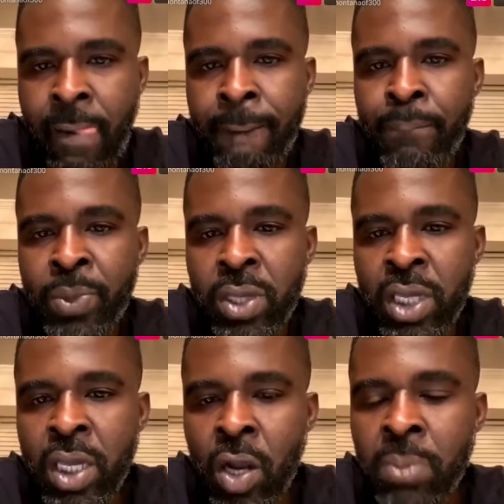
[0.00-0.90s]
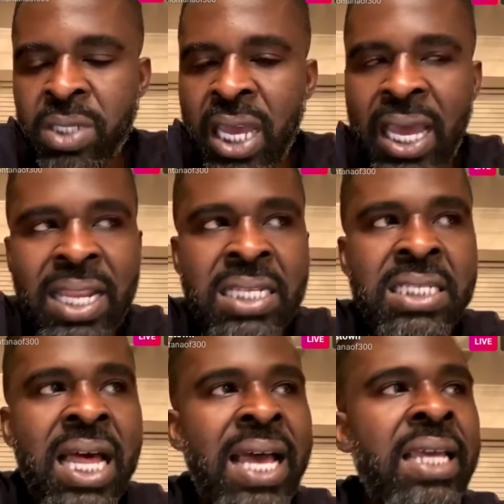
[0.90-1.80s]
You know what I'm saying? And it's
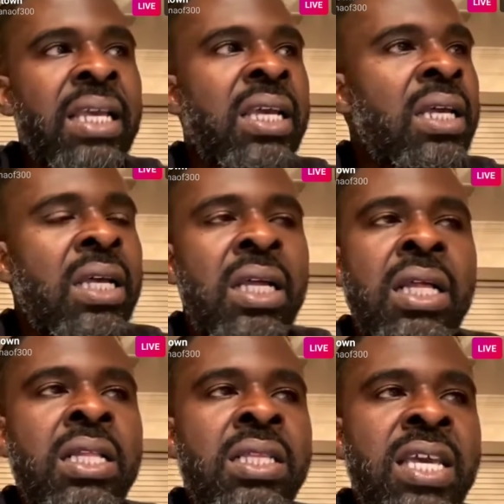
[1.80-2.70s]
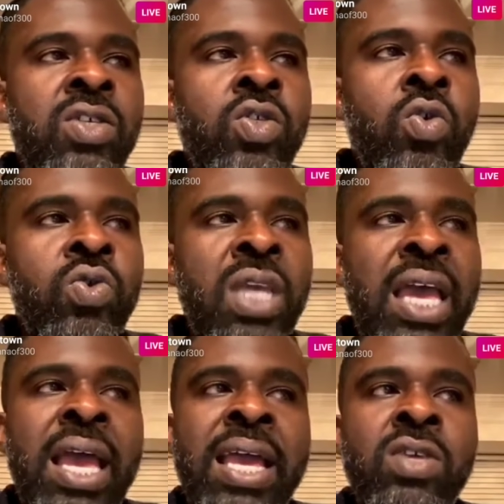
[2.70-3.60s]
like, these dudes,
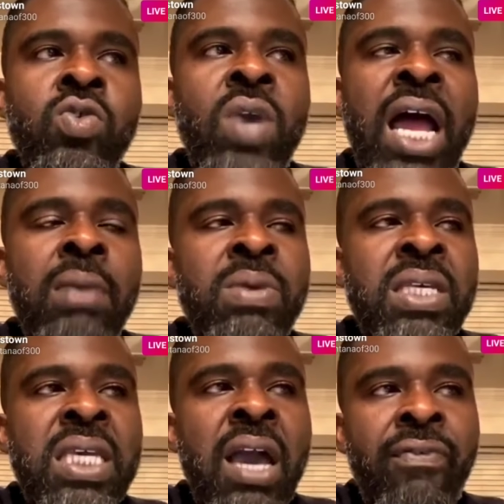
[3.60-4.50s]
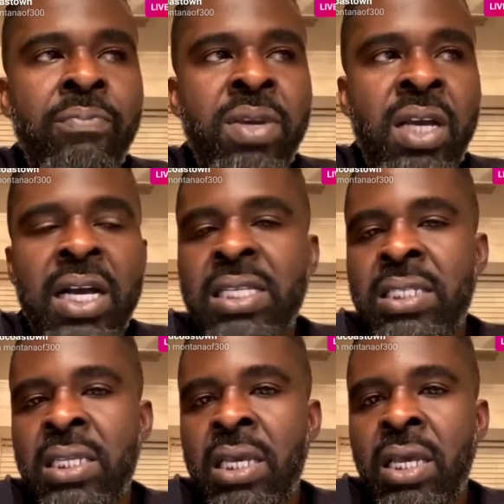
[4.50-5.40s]
and you gotta be careful, because
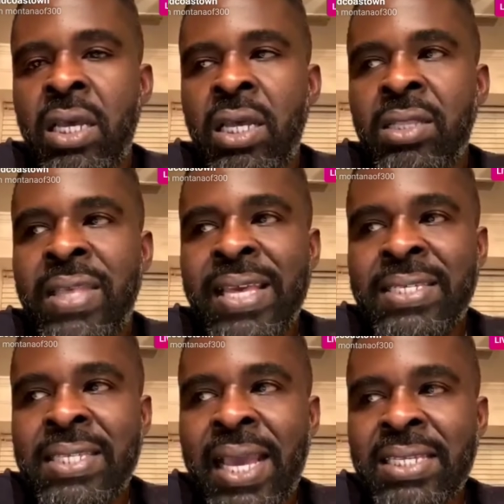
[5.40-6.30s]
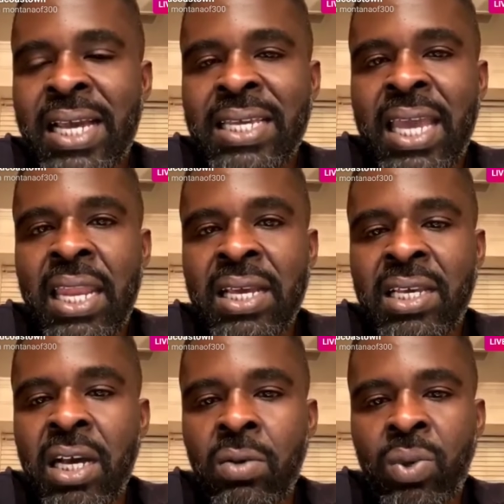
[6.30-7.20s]
these niggas are getting
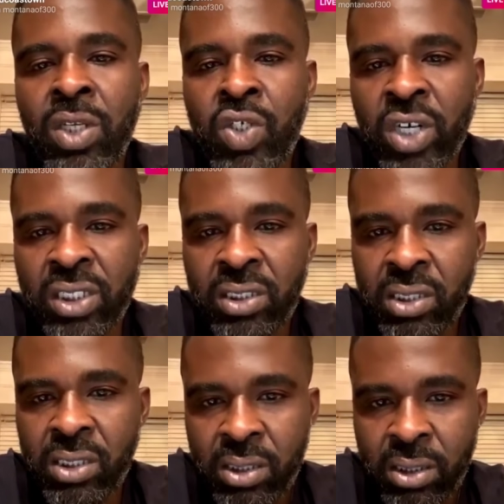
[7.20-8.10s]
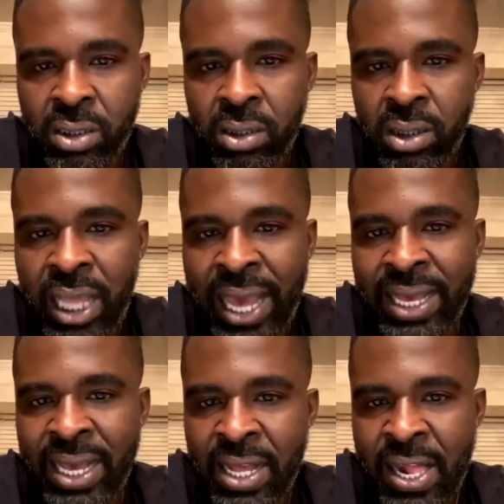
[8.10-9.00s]
good with the tricks. Like,
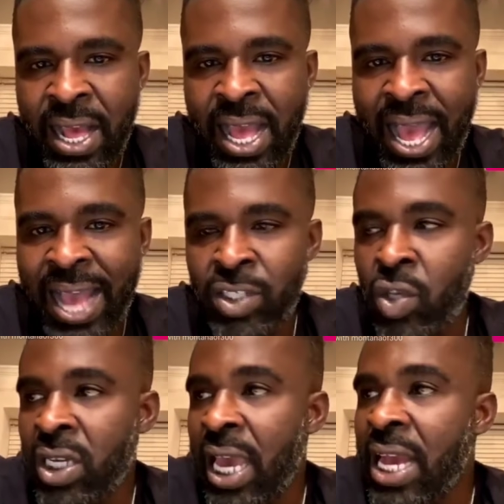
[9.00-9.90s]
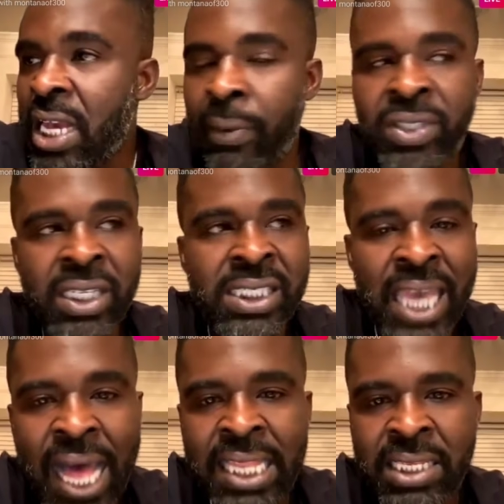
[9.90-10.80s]
as you're getting good with your
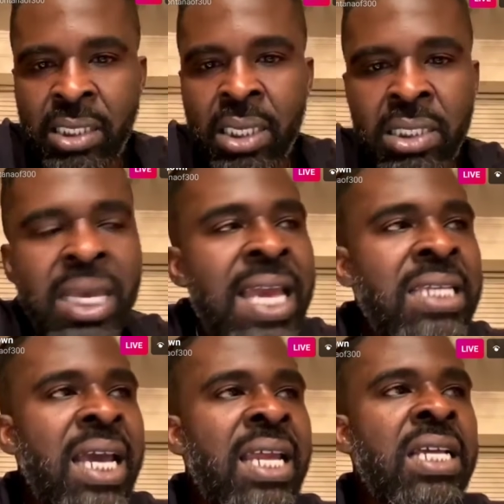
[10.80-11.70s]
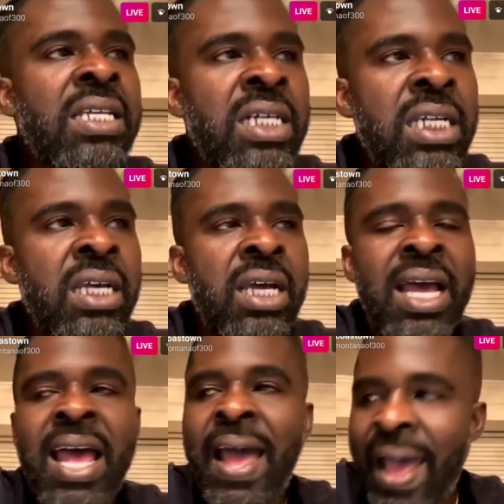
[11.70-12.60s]
talent, they getting good
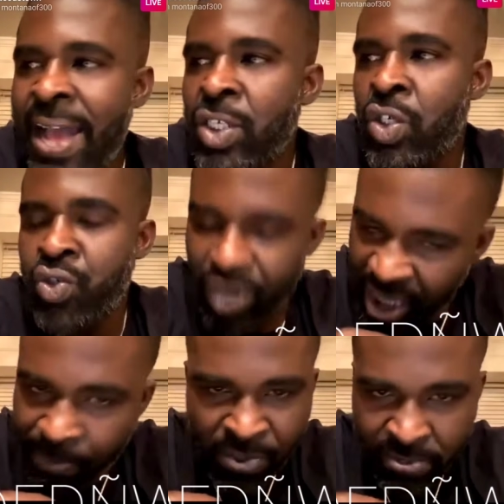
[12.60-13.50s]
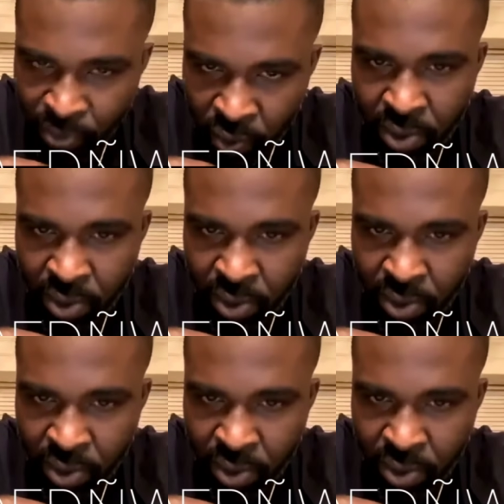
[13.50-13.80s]
at tricking people.